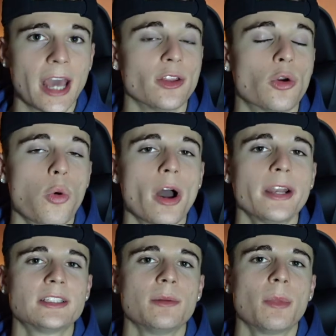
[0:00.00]
And the quad
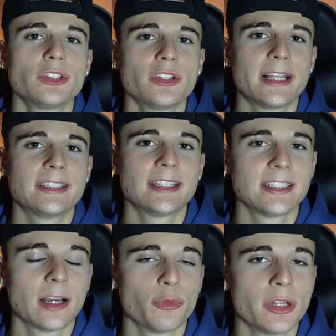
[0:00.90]
is a muscle that tends to
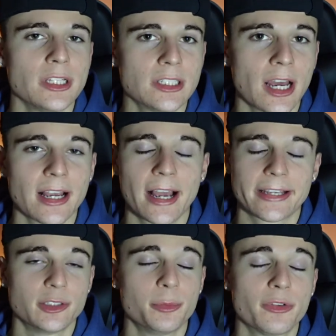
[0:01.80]
get really tight. I can
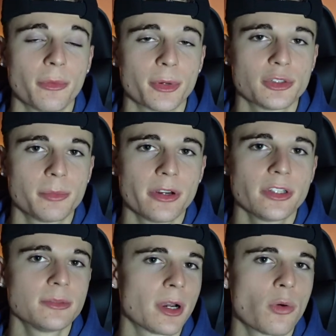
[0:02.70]
speak from
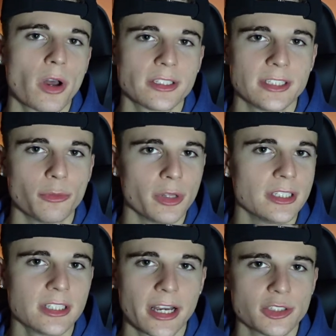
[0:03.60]
experience. My quads get really
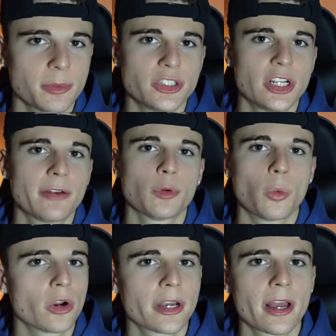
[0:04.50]
tight, especially after a
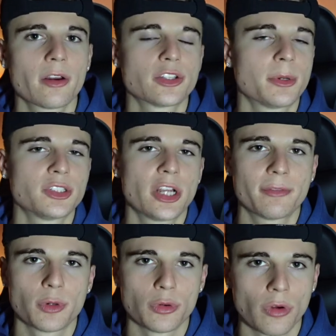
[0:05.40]
workout, especially
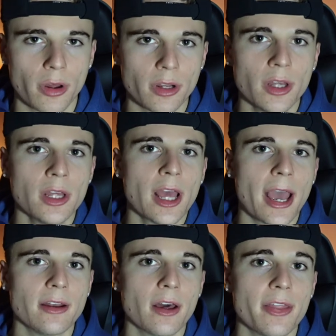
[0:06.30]
after a run,
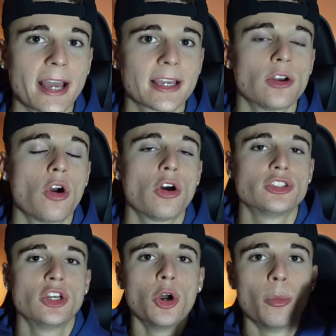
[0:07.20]
and uh, that can cause
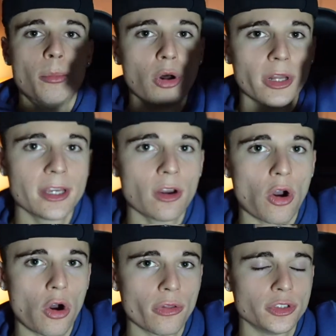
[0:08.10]
pulling
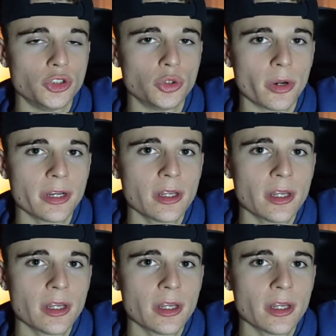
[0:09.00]
on the joint,